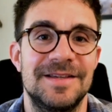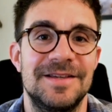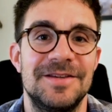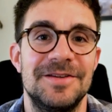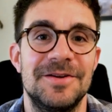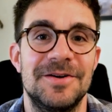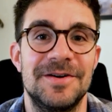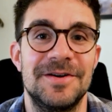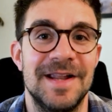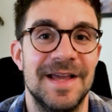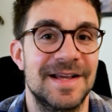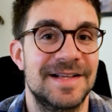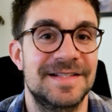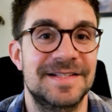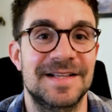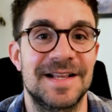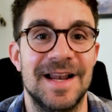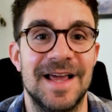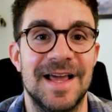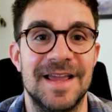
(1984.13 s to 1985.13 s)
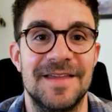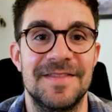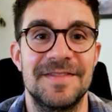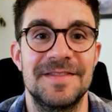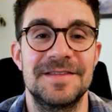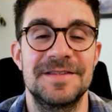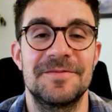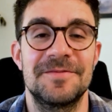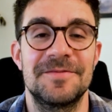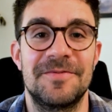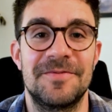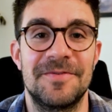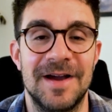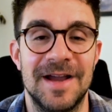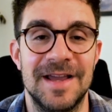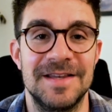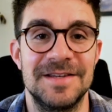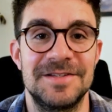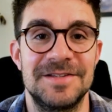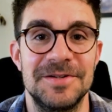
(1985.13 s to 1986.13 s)
Your next client
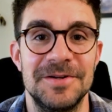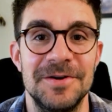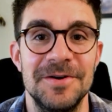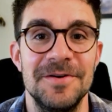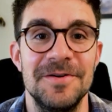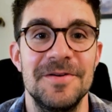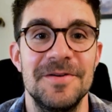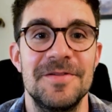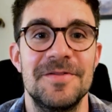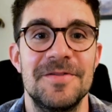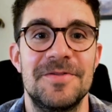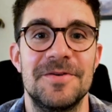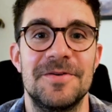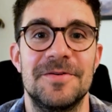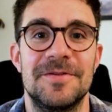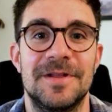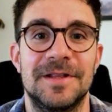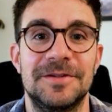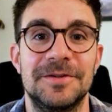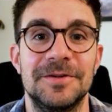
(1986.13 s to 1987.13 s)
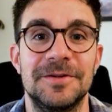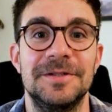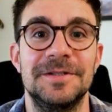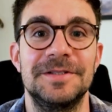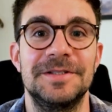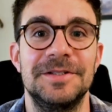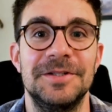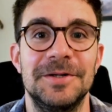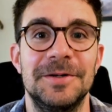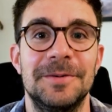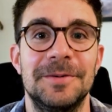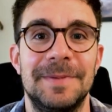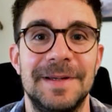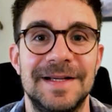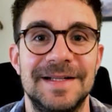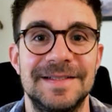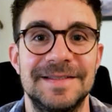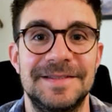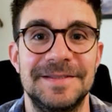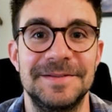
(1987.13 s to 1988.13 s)
finds you through the tool you
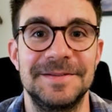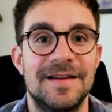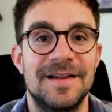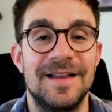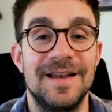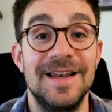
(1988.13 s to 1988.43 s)
built.